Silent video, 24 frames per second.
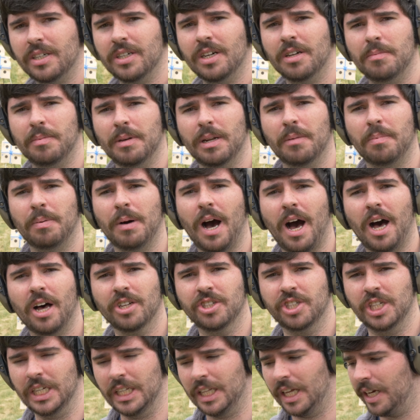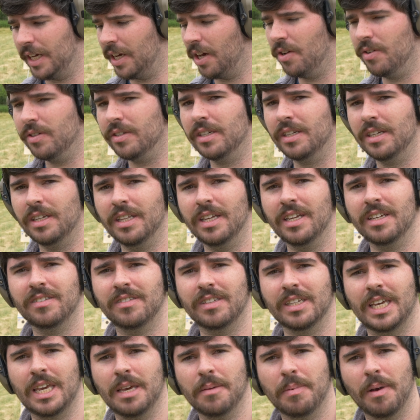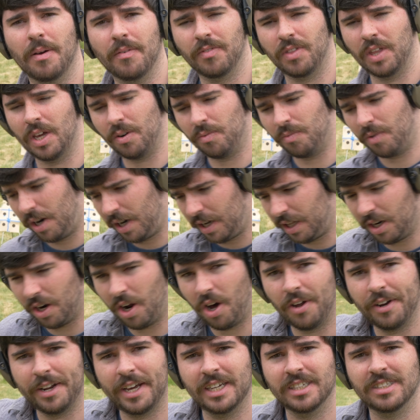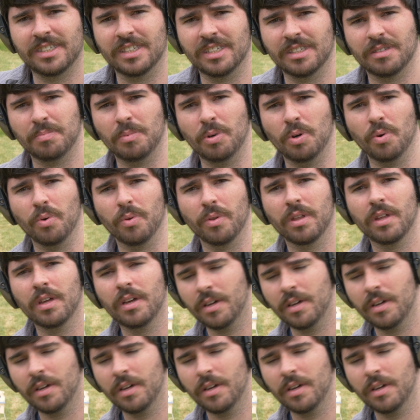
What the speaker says: good bit of polishing that goes into this to keep everything running all nice and smooth.